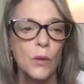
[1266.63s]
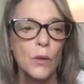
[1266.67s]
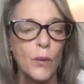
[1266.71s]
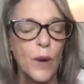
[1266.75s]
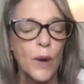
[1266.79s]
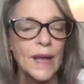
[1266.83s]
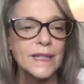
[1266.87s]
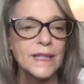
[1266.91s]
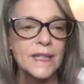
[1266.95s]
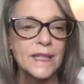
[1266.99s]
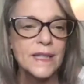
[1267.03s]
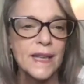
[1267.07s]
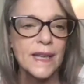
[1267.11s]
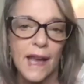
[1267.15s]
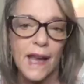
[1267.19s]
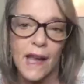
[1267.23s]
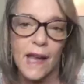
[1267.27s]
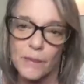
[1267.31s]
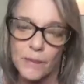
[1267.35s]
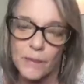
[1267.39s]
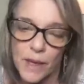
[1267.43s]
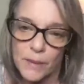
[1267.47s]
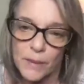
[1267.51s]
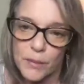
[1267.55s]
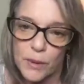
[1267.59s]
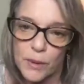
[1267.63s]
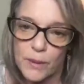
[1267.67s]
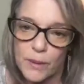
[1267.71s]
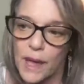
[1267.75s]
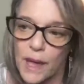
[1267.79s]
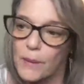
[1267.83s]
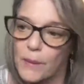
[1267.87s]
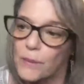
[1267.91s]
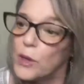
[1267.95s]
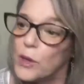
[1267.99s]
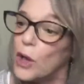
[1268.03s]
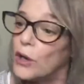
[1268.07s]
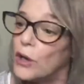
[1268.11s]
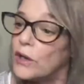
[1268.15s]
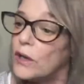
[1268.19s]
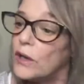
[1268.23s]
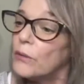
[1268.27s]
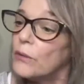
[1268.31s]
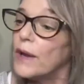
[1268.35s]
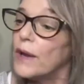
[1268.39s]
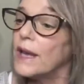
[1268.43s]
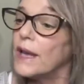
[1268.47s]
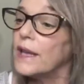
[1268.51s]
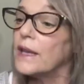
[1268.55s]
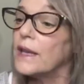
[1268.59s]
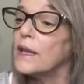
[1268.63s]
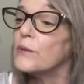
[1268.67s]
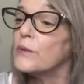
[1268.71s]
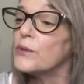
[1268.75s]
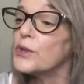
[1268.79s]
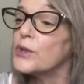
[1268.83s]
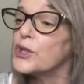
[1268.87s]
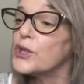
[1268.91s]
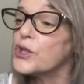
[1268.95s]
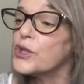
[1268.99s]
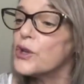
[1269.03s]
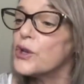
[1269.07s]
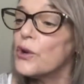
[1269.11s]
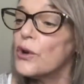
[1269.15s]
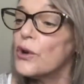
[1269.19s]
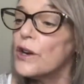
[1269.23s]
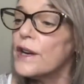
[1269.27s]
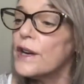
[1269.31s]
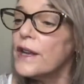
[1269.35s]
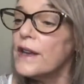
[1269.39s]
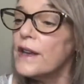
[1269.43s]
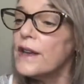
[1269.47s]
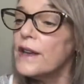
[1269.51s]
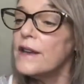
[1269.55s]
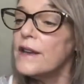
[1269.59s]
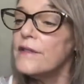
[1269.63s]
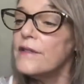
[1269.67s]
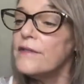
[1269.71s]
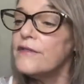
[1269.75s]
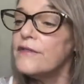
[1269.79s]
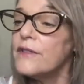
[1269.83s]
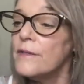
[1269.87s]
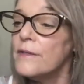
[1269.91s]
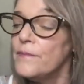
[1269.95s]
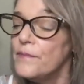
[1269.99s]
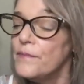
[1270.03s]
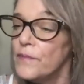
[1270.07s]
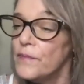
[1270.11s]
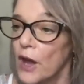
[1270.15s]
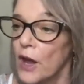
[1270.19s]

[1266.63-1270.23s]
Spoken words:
Wednesday, I have my Birmingham Yoga, Reiki, and Restorative.